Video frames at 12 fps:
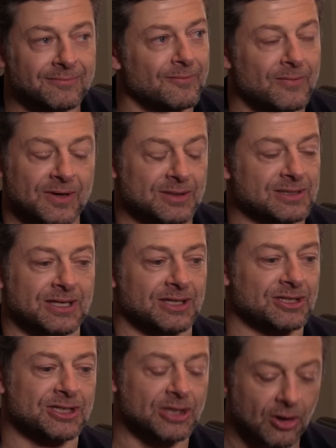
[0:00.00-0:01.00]
Was
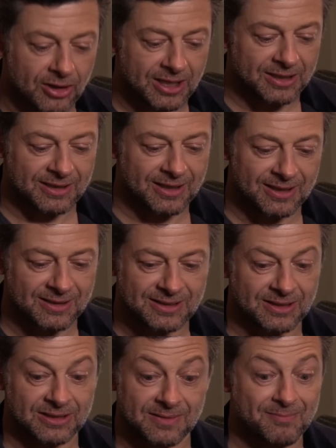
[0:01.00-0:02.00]
such a shock and, and
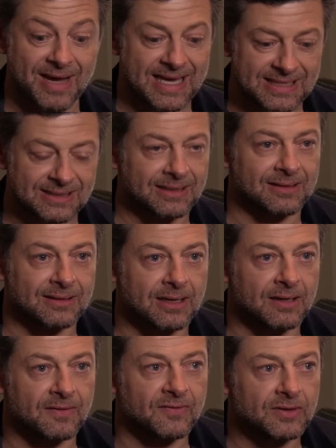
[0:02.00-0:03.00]
such an amazing
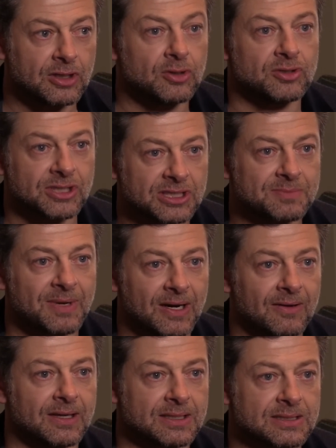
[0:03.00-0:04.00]
kind of huge
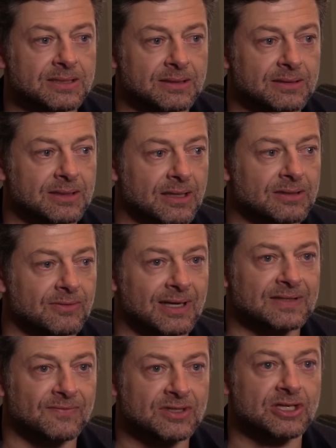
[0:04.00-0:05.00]
experience, and, you know,
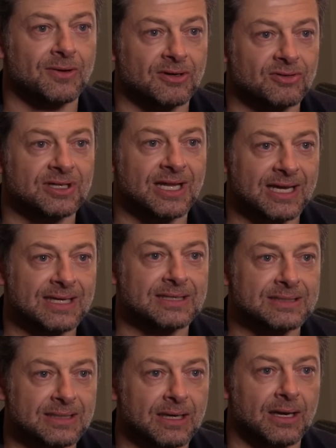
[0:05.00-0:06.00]
directing for two hundred
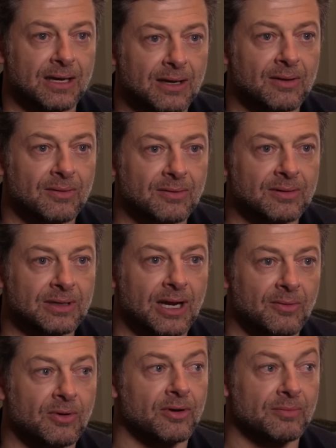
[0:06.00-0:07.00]
days, uh, you
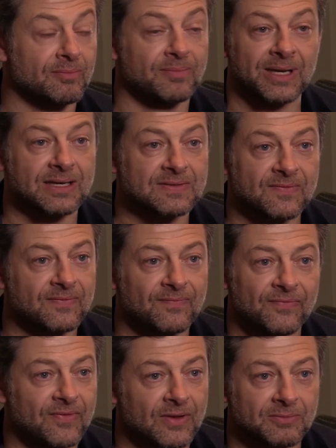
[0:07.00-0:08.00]
know, on the biggest
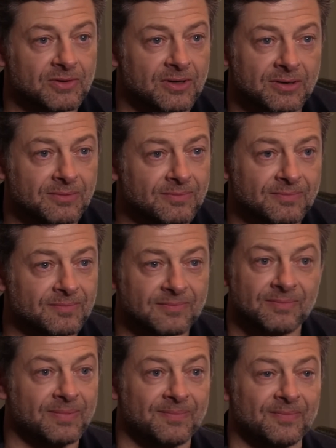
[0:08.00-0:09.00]
film crew,
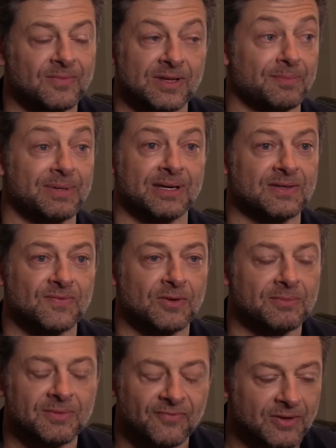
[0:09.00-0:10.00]
with the biggest
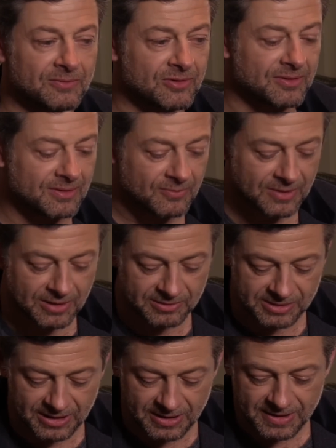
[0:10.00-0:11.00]
film film crew in the
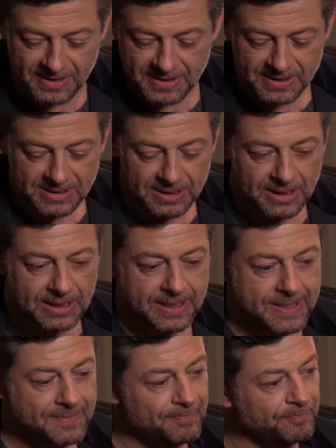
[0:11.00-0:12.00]
world, you know,
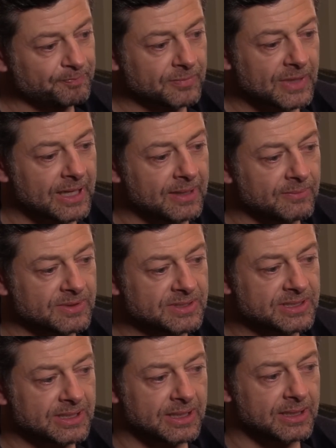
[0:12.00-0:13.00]
um, it
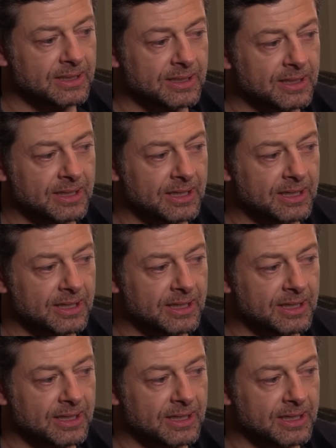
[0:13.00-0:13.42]
was it,